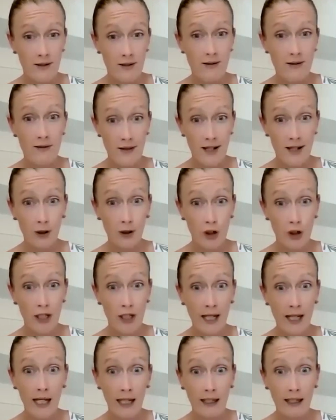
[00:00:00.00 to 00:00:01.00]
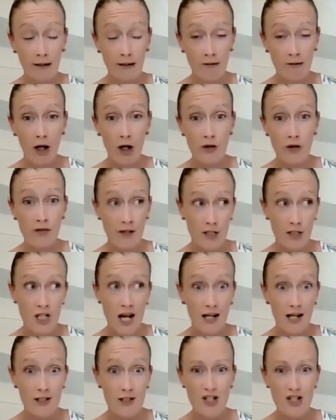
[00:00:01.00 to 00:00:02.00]
their learning, healing, growth, their
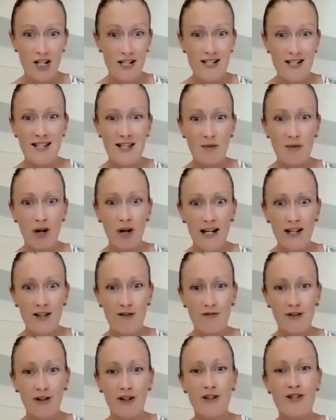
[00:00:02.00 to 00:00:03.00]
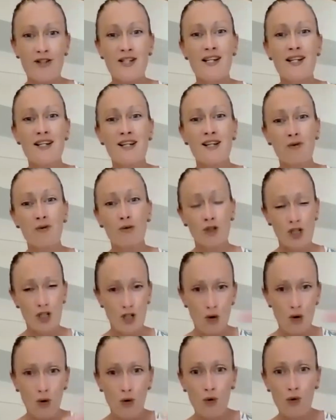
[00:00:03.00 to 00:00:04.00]
challenges, their breakthroughs, which is
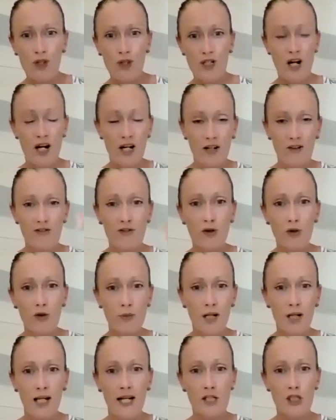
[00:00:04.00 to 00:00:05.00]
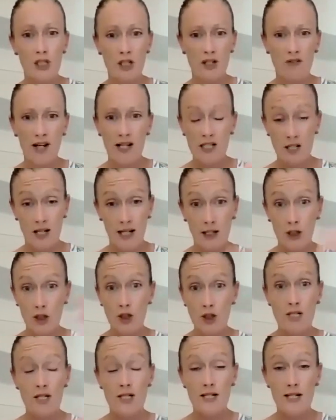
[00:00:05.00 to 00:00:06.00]
all this kind of formulation of us, like you
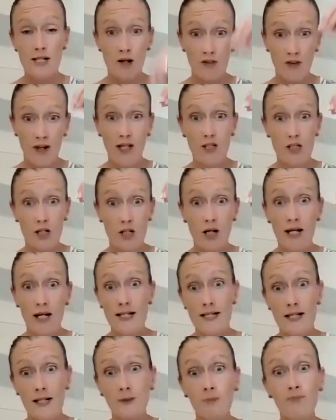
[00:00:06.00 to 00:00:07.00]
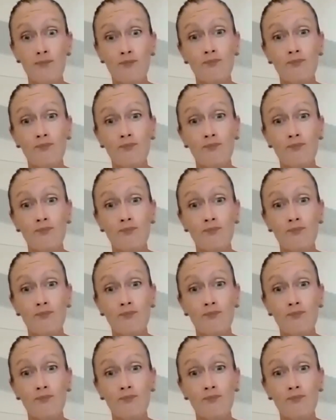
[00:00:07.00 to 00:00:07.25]
said, self actualizing.